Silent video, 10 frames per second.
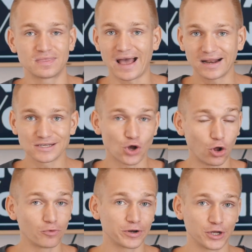that is
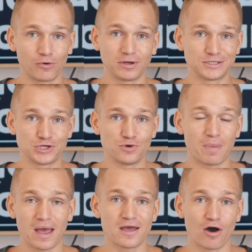already going to
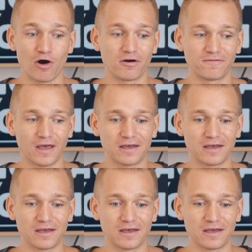pay off.